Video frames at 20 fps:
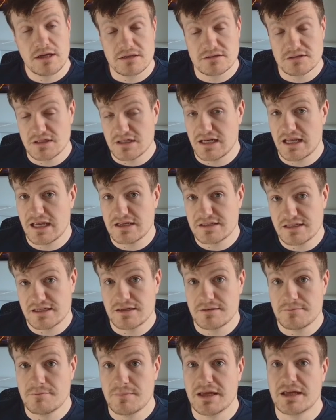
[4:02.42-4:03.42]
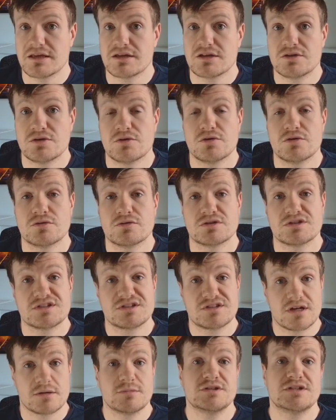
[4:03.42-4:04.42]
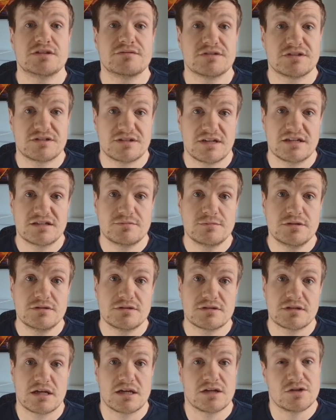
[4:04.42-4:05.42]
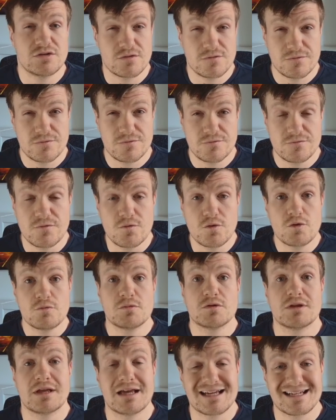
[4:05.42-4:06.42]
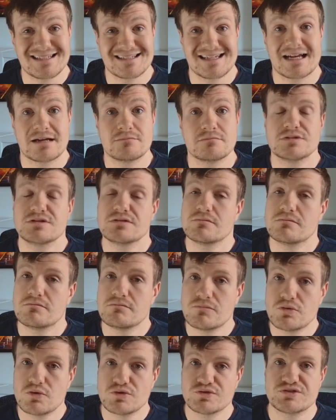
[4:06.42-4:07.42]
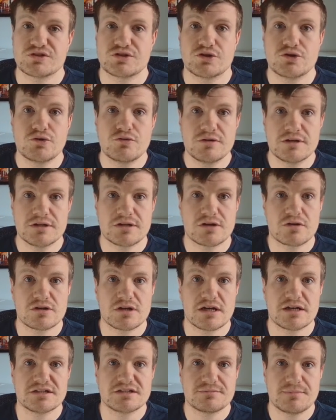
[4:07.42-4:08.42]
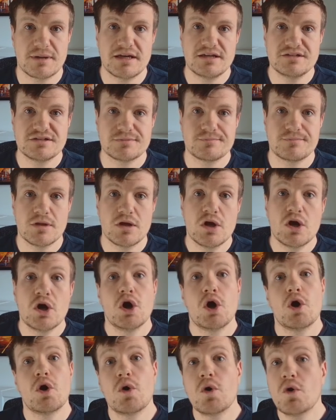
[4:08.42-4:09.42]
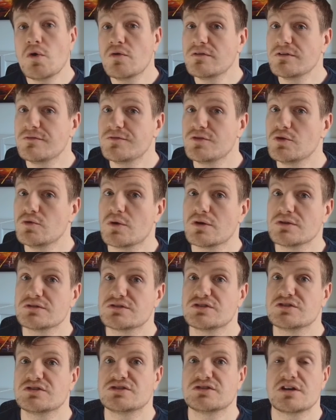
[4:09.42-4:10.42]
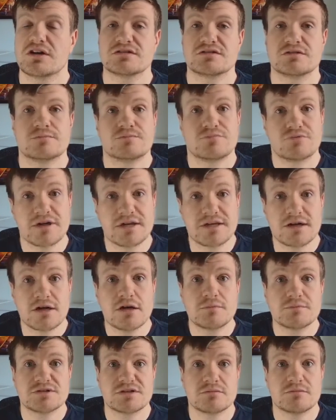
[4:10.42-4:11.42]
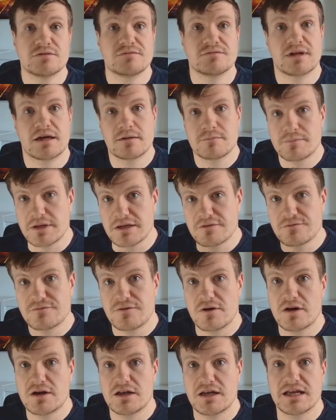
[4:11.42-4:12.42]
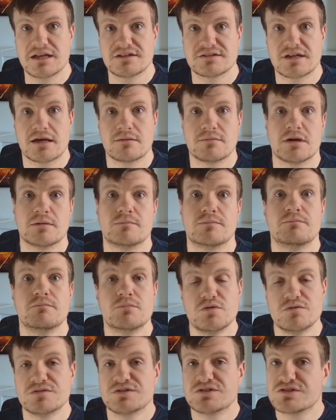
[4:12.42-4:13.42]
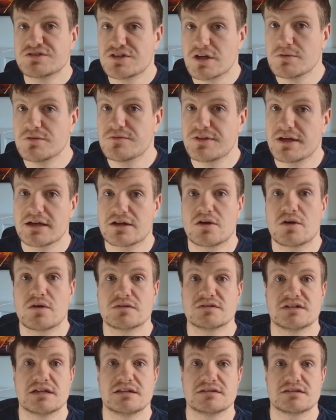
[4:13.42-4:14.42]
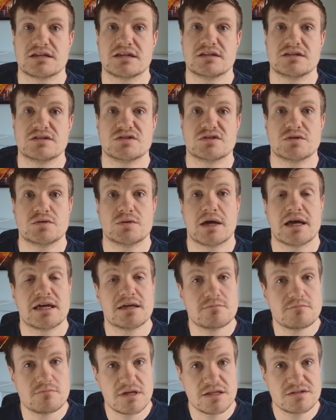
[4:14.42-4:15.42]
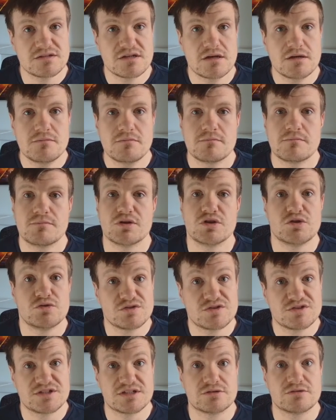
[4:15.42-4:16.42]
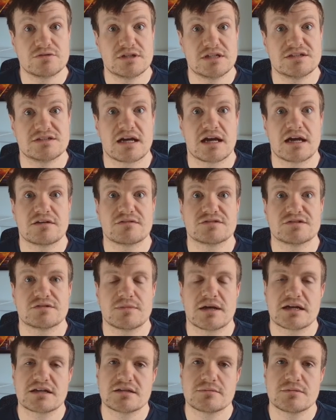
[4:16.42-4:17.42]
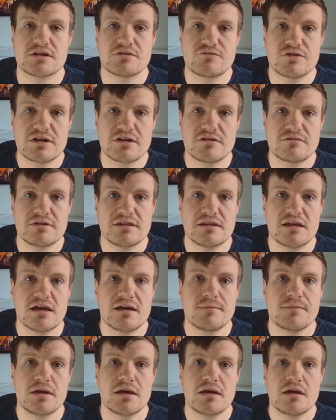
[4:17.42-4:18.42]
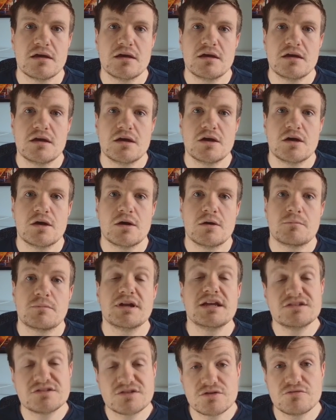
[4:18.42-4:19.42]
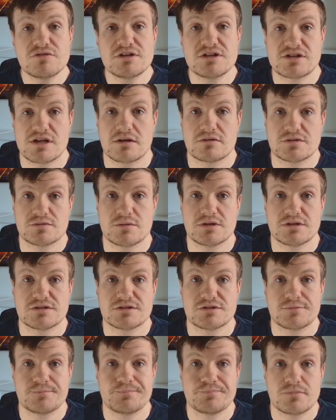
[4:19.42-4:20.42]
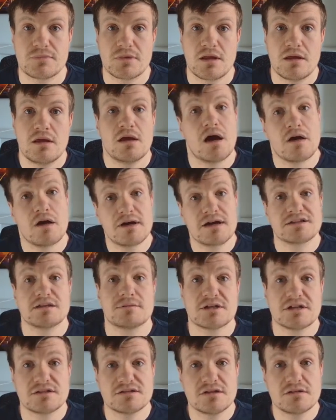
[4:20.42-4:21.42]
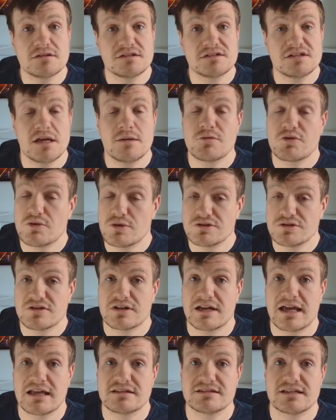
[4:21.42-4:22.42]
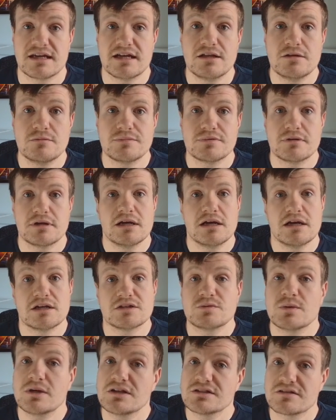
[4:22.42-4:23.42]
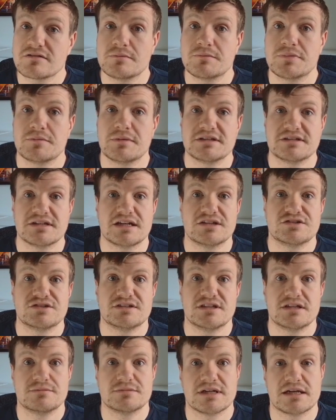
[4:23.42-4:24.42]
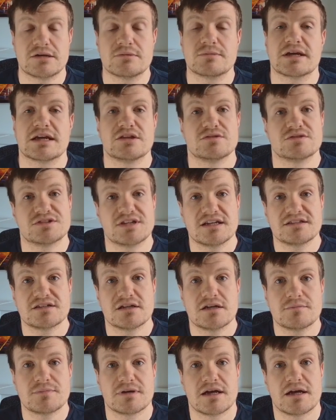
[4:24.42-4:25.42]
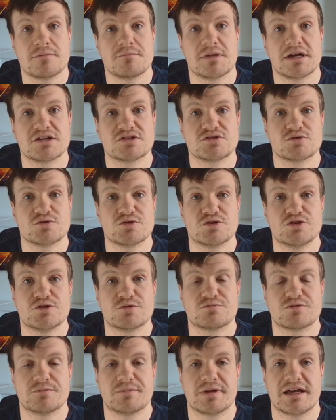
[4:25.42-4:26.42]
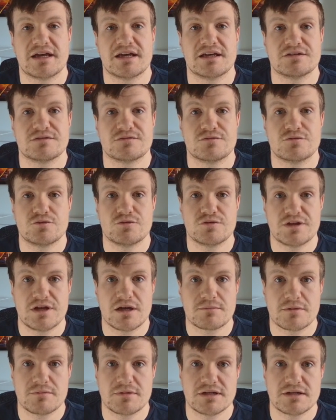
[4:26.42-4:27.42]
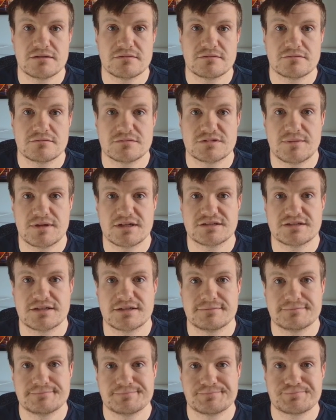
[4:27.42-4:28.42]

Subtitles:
and Connect can make your summative assessments and your formal exams more secure in an online space, or if you want to start to break up some of that big final exam and move some of that content into a midterm, but you still need to have some academic rigor in there, please do reach out to us. Our academic consultant team are always on hand to help, as well as our implementation team to help get you set up and make sure that you're prepared for the upcoming semester.